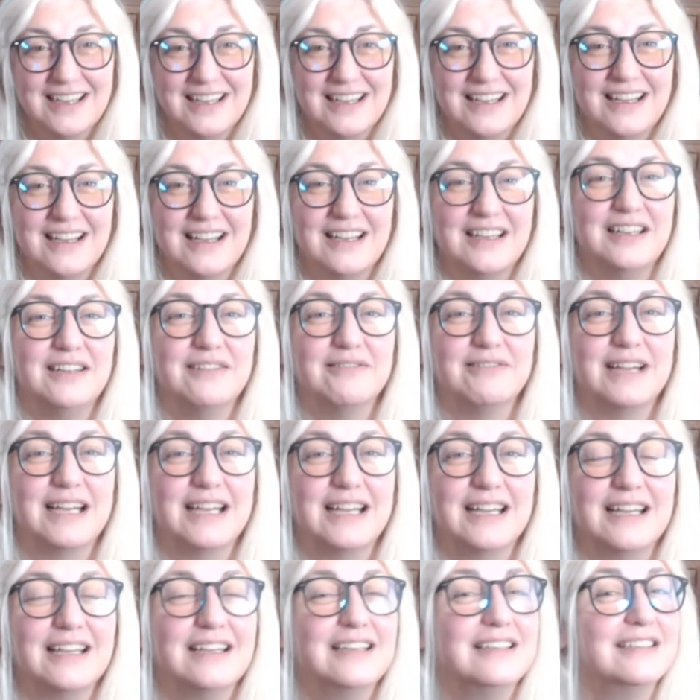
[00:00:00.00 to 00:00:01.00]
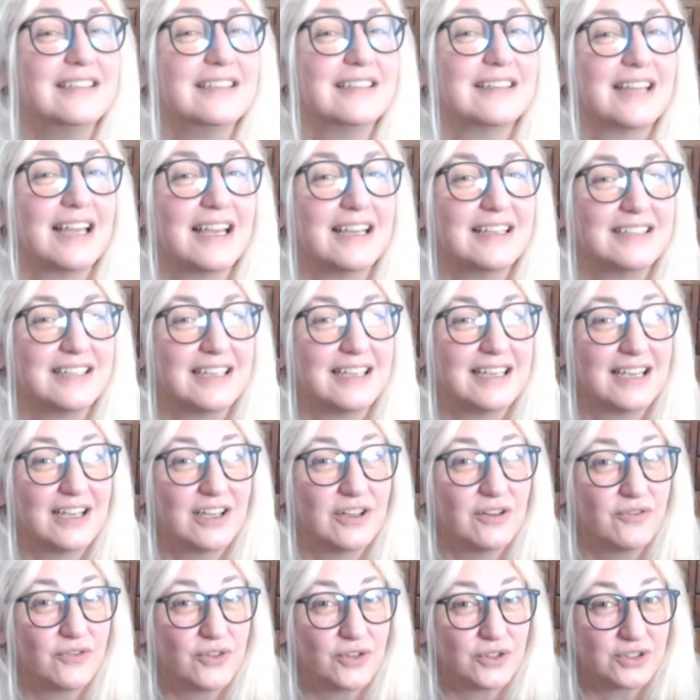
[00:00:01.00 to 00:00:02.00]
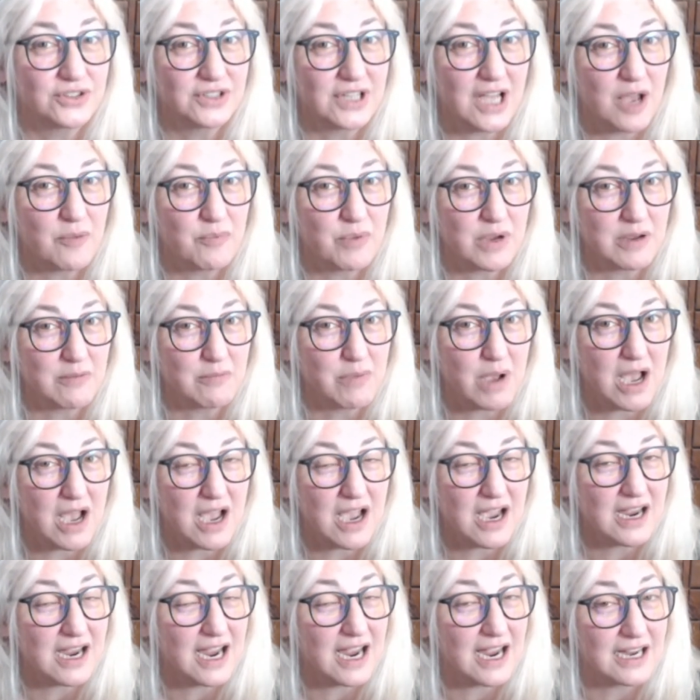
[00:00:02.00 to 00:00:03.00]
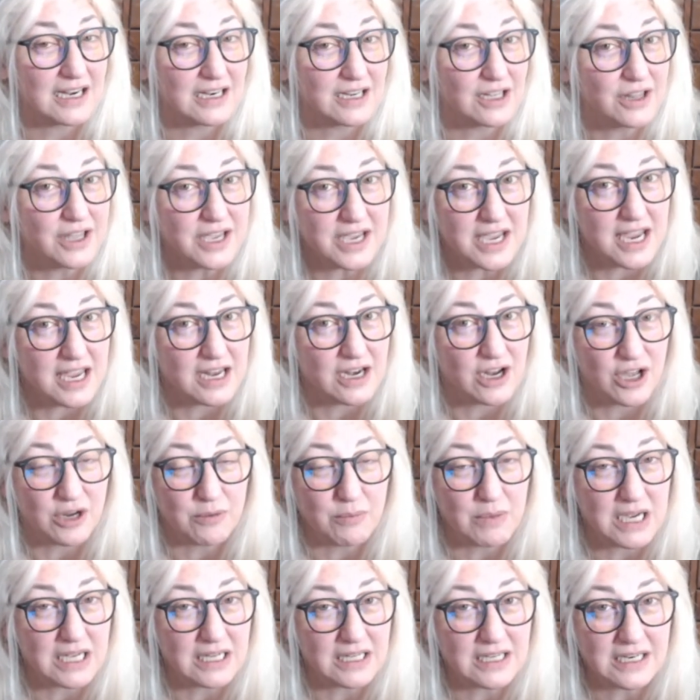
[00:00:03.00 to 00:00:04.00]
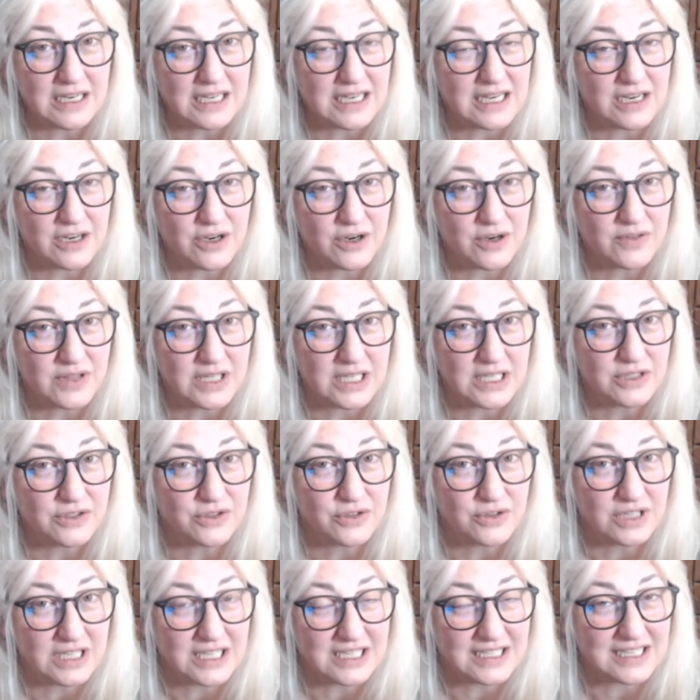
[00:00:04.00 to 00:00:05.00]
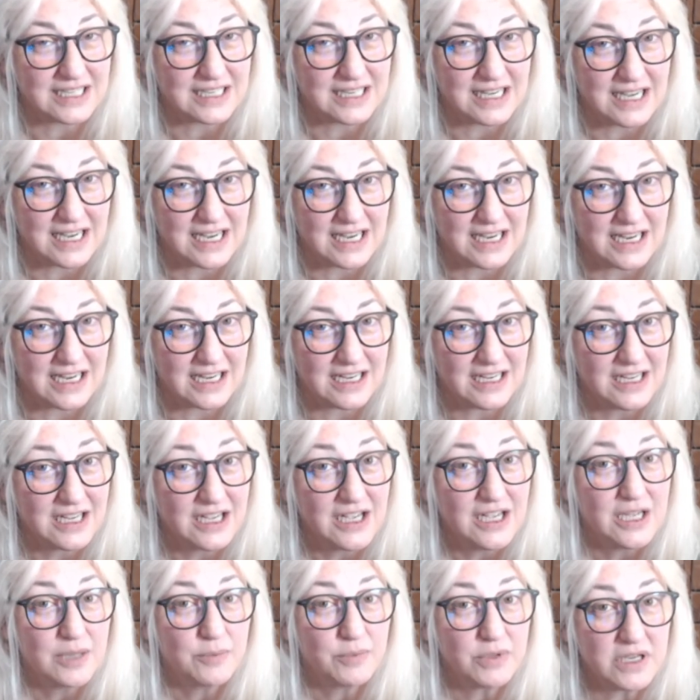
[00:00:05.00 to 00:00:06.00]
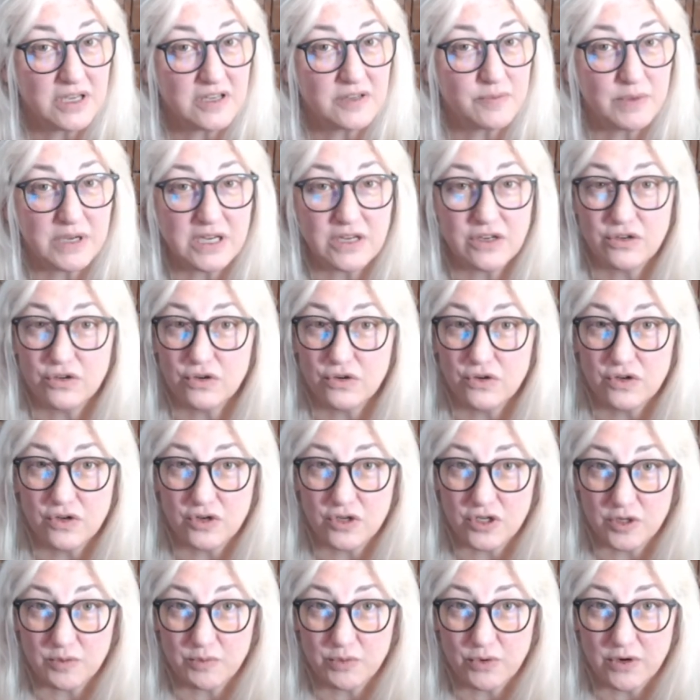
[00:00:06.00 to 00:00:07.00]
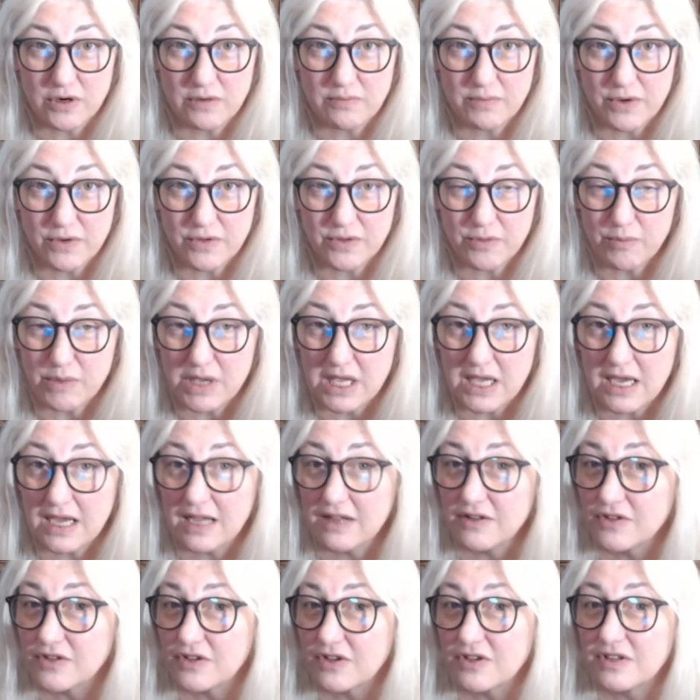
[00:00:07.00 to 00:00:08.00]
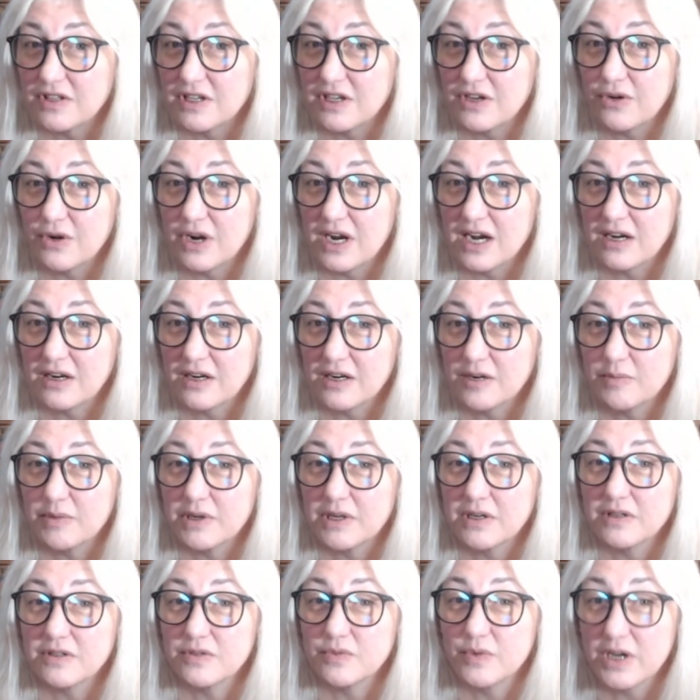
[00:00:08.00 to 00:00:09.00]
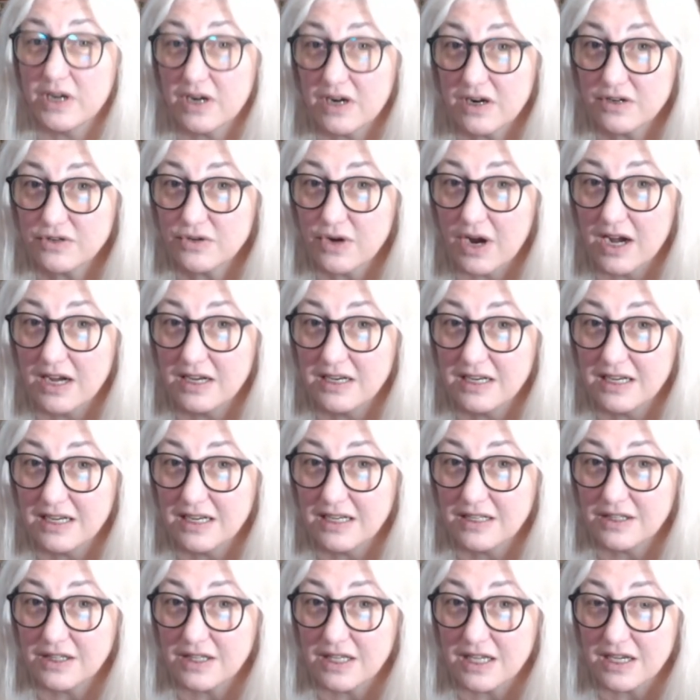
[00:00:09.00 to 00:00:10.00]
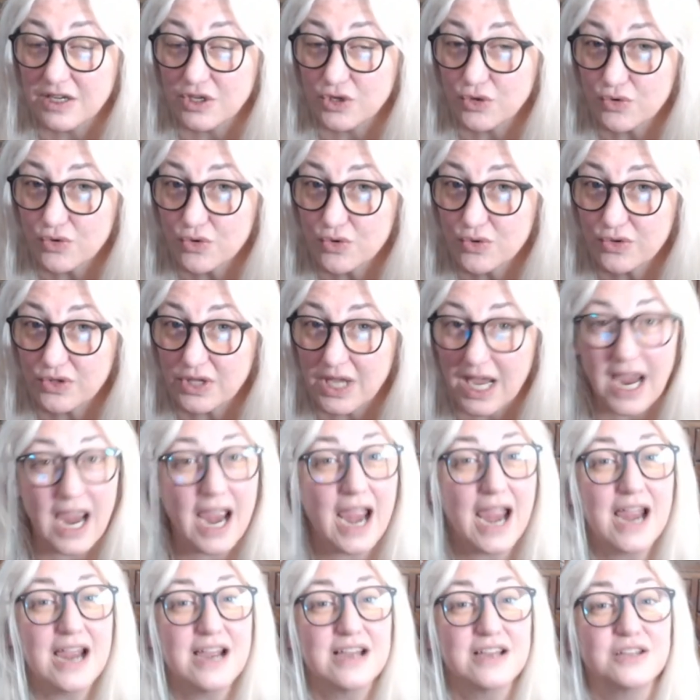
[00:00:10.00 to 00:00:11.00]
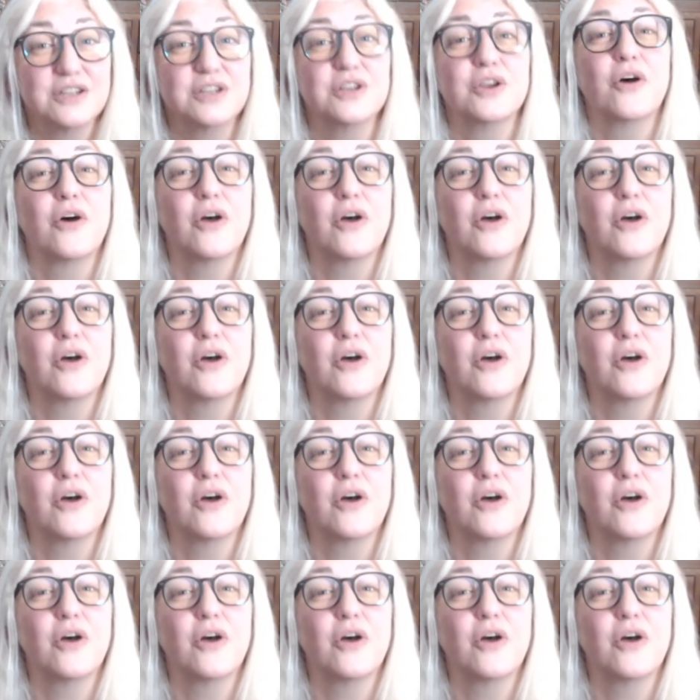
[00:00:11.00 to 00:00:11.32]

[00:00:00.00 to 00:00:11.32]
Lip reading: Anyway, thanks again for stopping by and clicking on my little acre of the internet today. Please make sure you support both me and Salty Cracker because we are trying to get the truth and